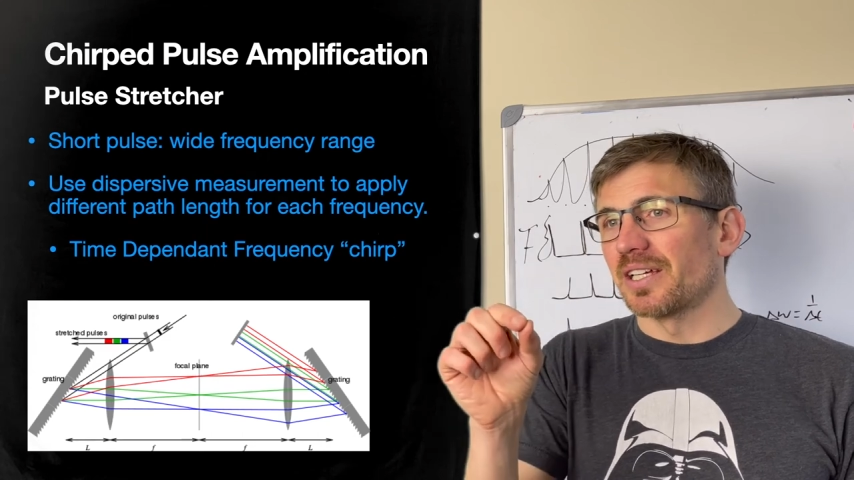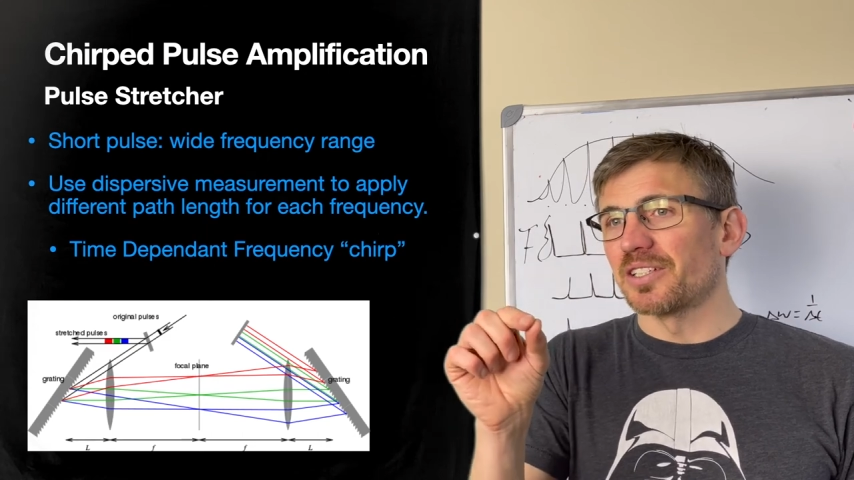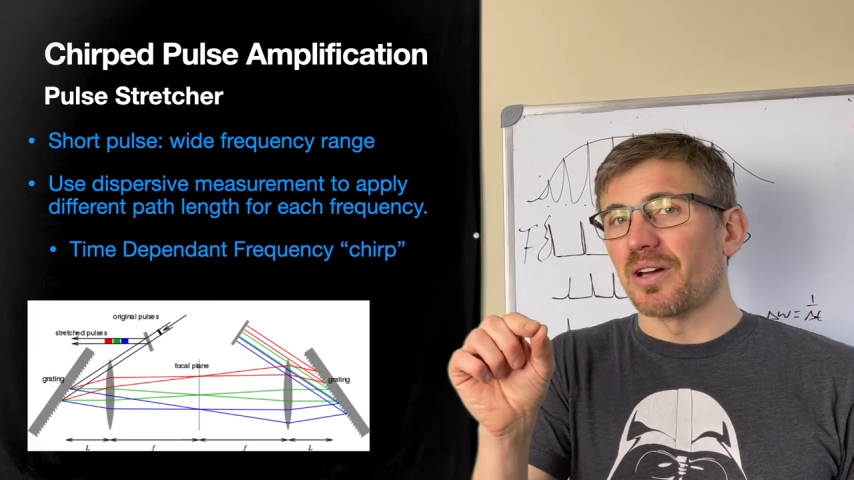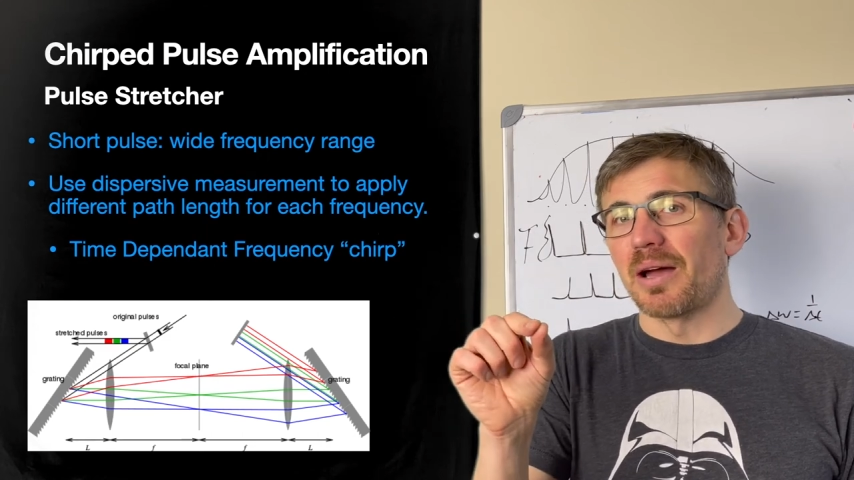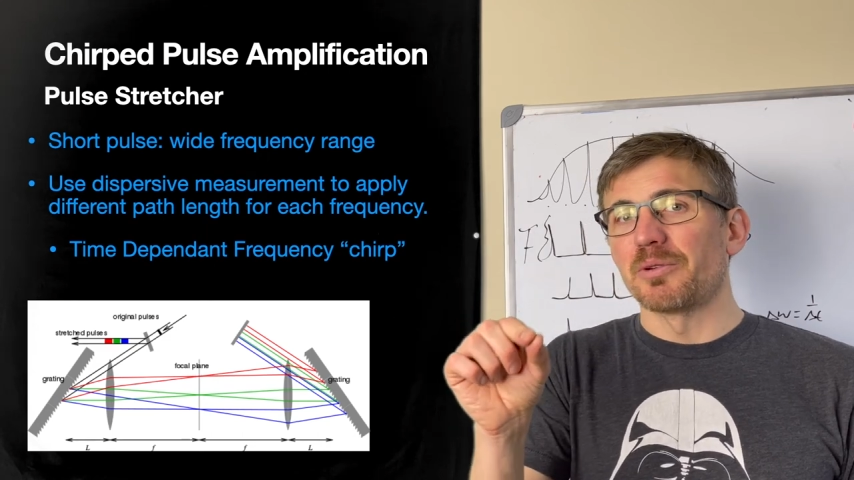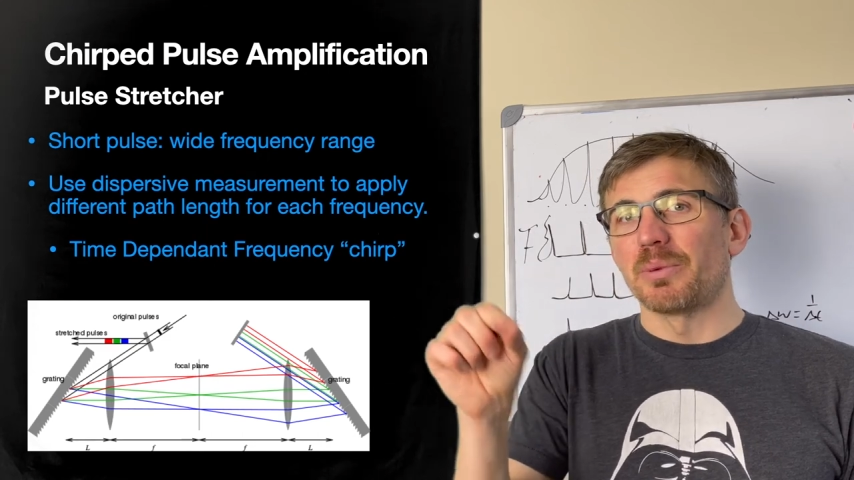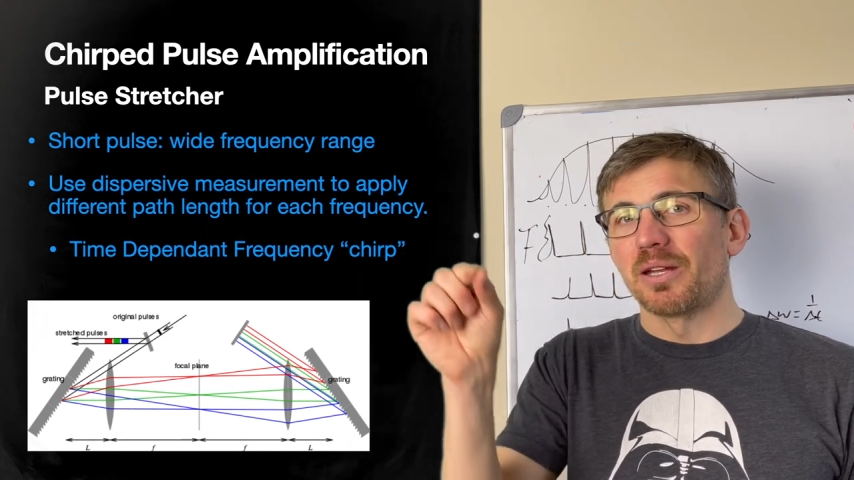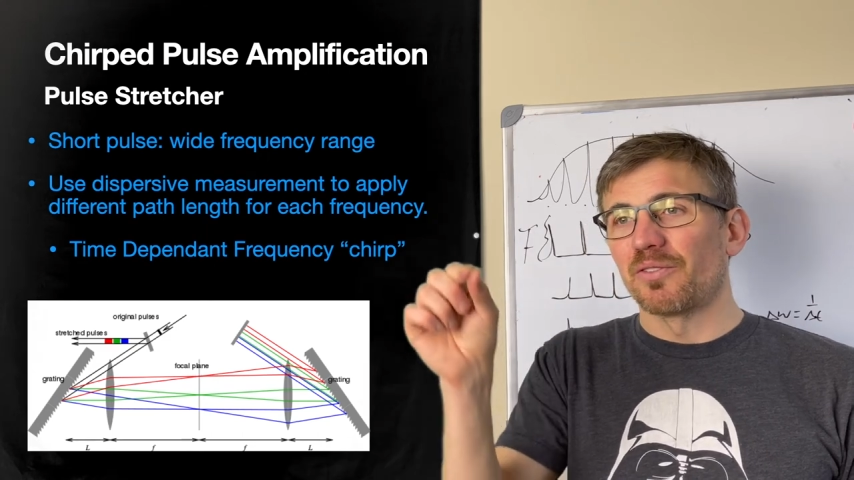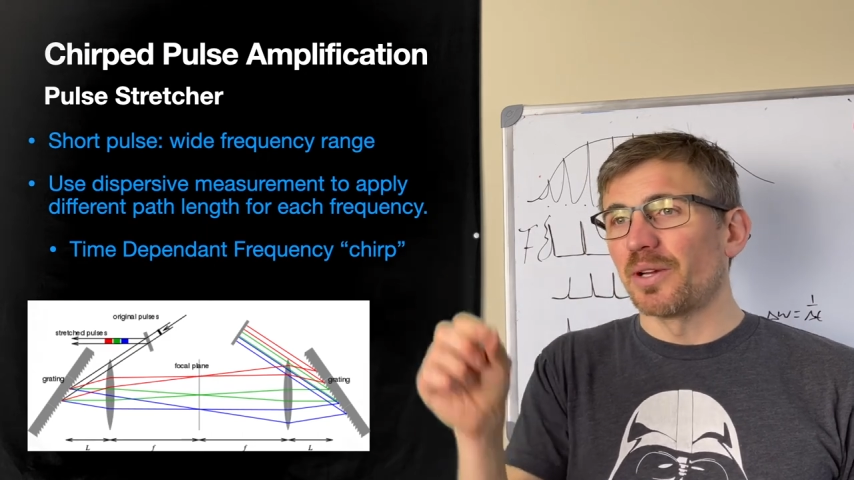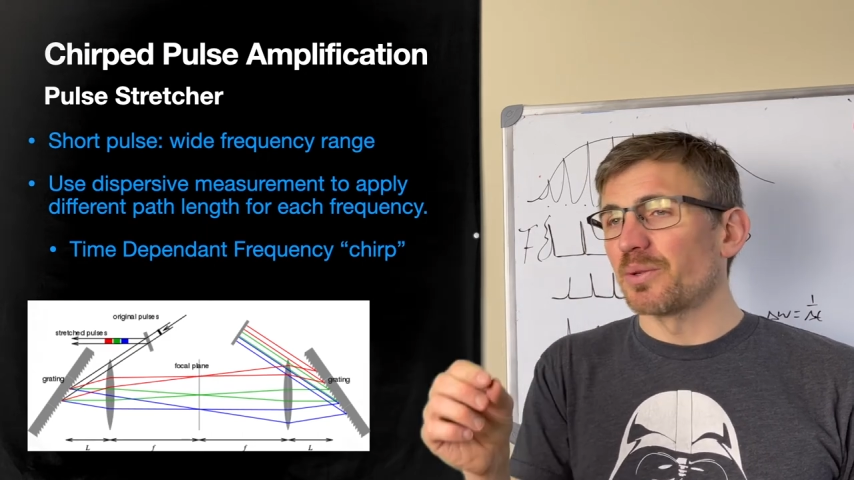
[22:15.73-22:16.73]
a
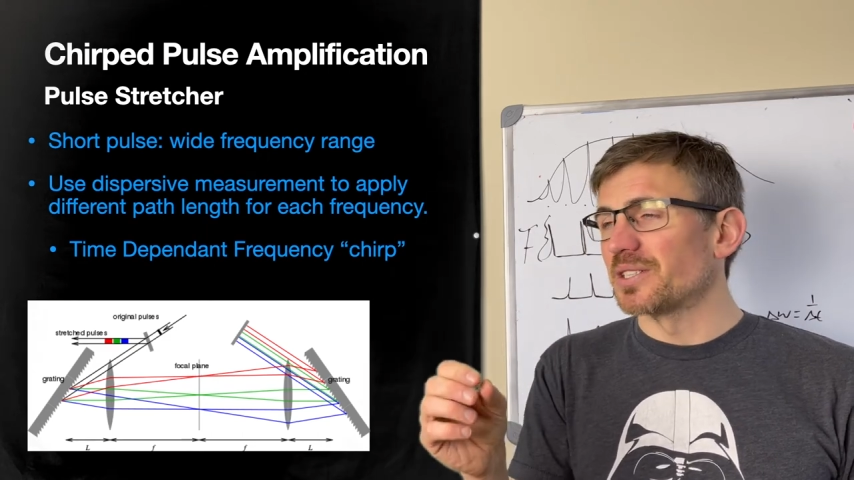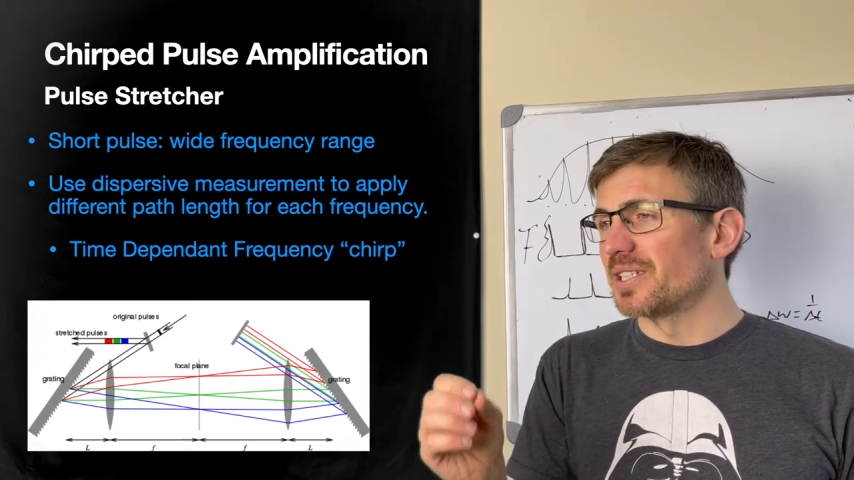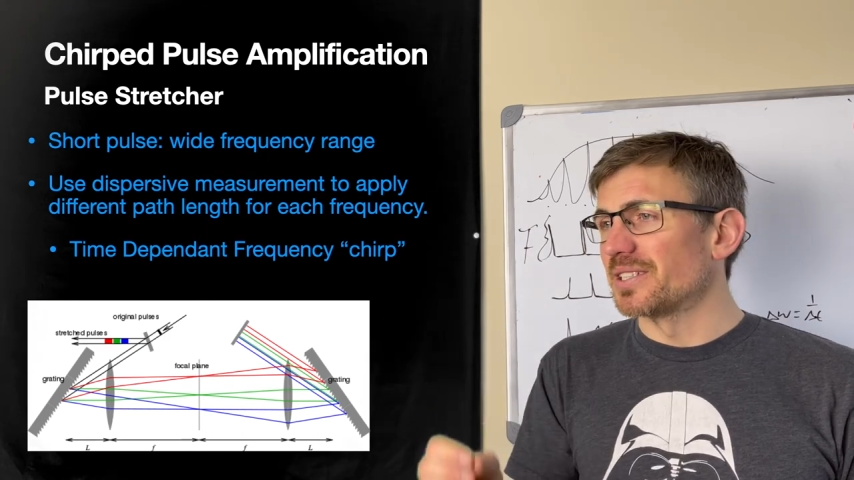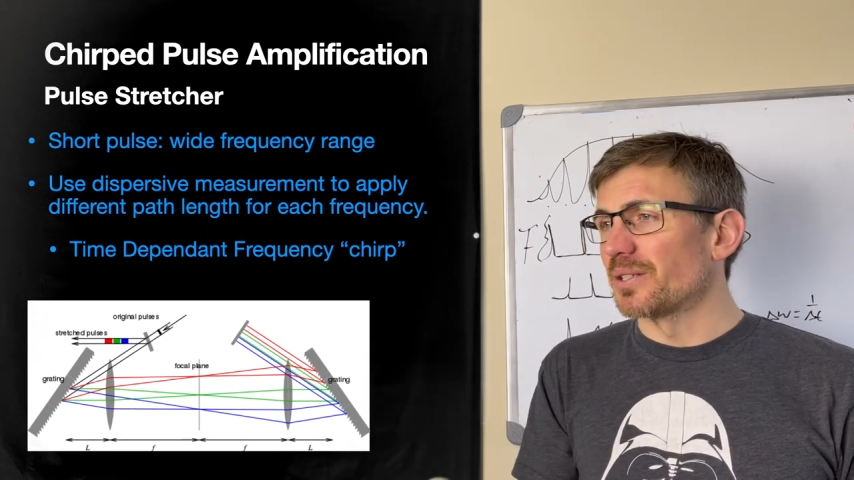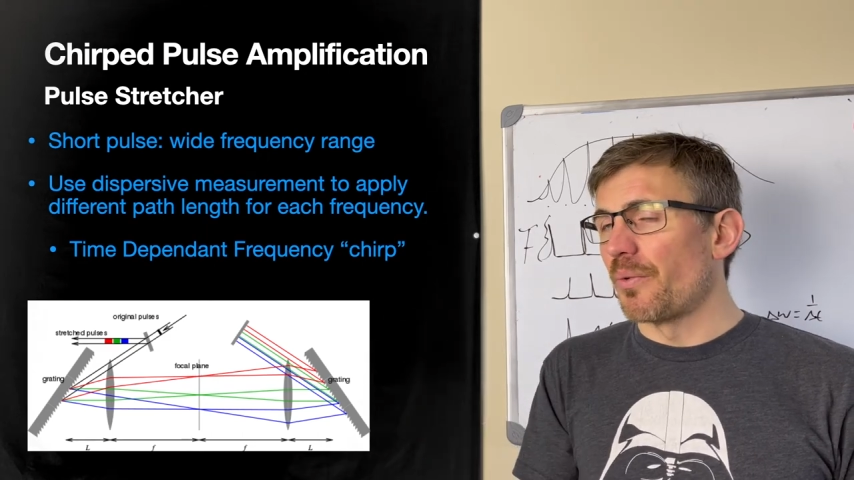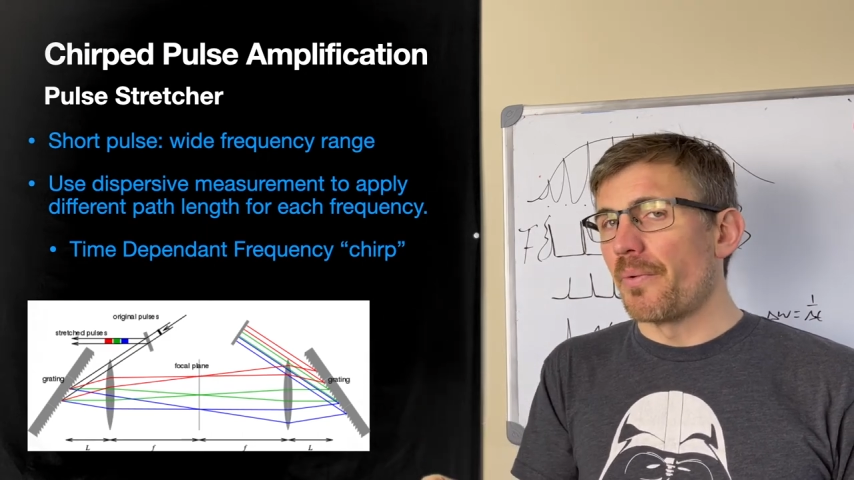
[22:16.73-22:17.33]
time-dependent frequency, it's,